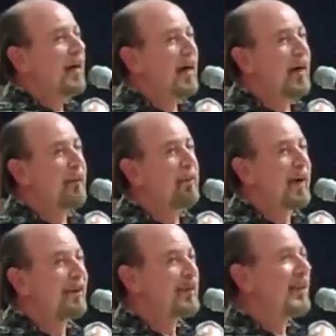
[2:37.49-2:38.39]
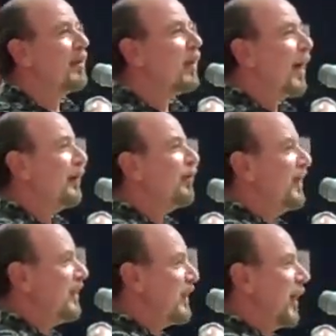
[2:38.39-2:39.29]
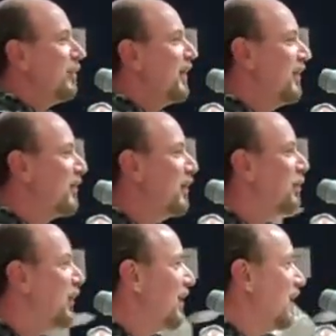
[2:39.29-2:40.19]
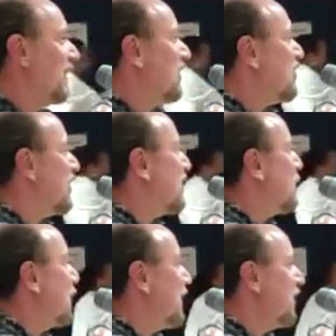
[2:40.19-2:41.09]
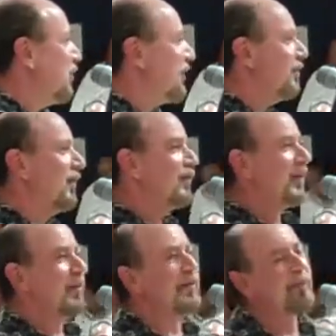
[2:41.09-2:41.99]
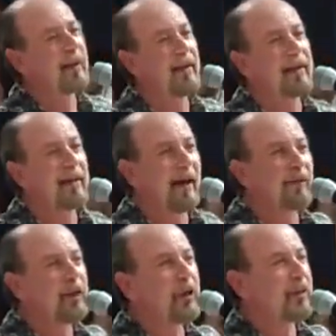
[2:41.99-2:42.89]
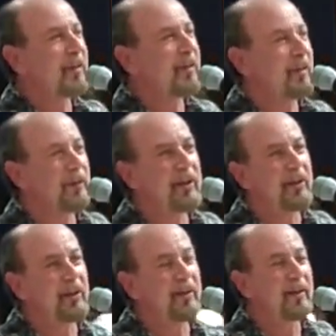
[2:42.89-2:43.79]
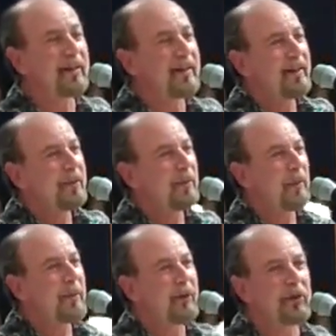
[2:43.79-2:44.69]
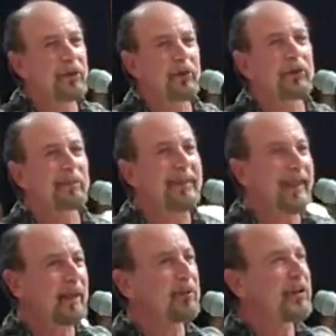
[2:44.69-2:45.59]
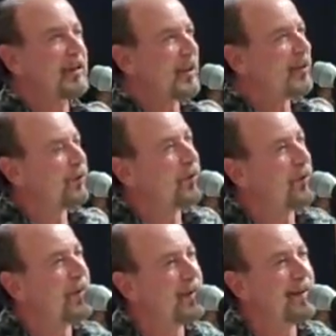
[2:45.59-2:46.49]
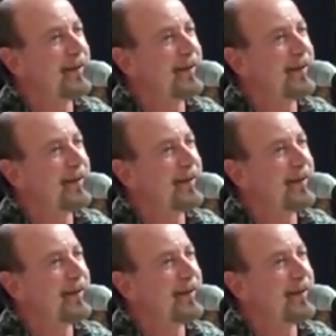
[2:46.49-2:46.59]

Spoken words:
I've seen a lot of things happen in this community in the 61 years I've lived here. I've chosen to live here. My parents became successful.